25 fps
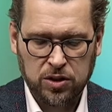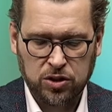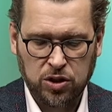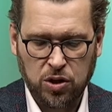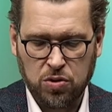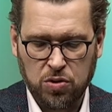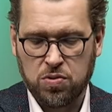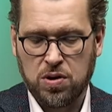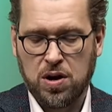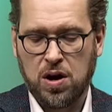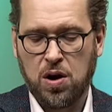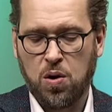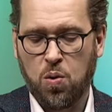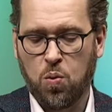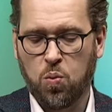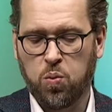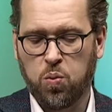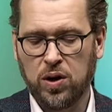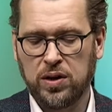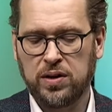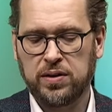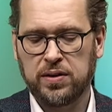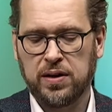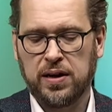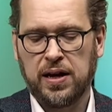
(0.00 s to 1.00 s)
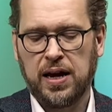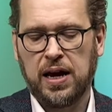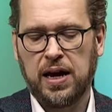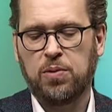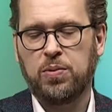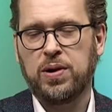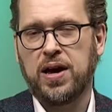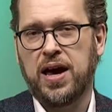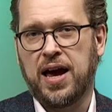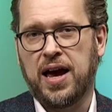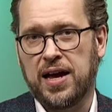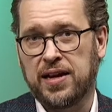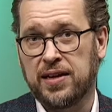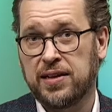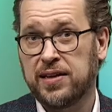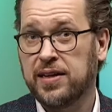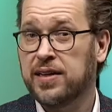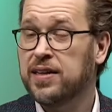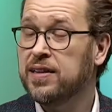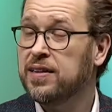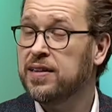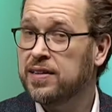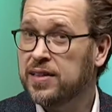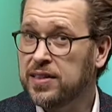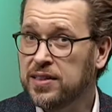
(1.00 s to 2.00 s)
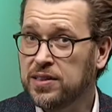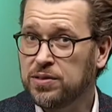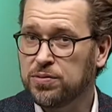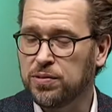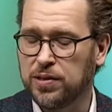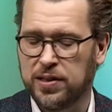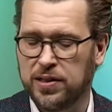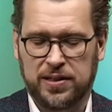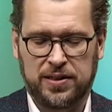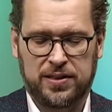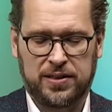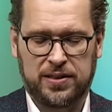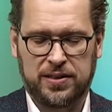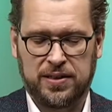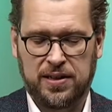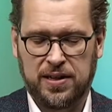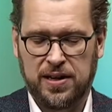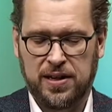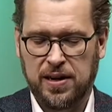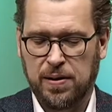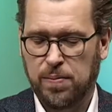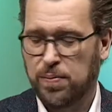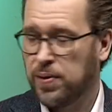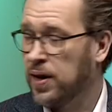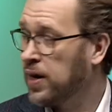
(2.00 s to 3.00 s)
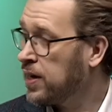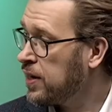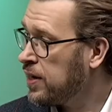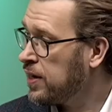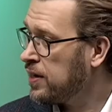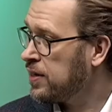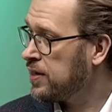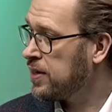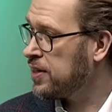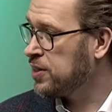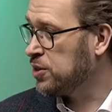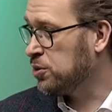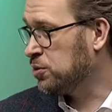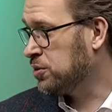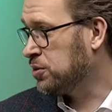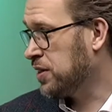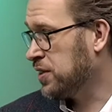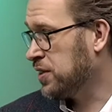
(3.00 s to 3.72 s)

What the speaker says: So, what have we added in this release? Blanca, can you